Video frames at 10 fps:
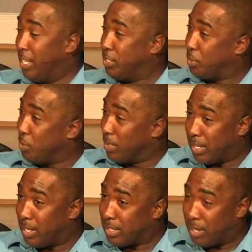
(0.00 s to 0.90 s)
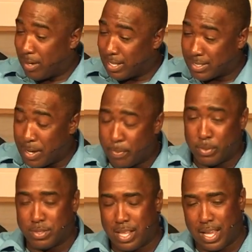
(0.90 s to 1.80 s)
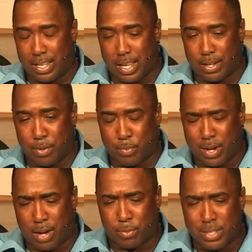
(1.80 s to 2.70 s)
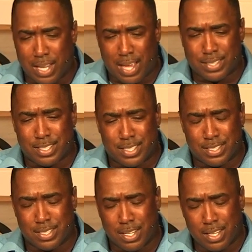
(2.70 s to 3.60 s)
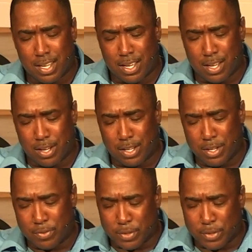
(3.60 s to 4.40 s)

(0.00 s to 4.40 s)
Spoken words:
It is true. There are examples that what I realize is for